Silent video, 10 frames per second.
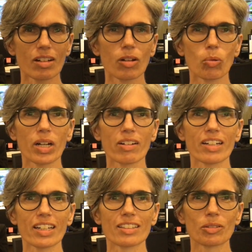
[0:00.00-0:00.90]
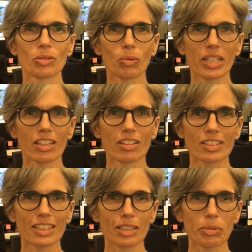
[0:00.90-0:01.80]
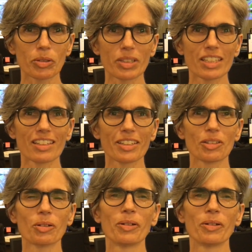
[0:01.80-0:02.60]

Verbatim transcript: oh wow, I had to wait a long time at a red light, or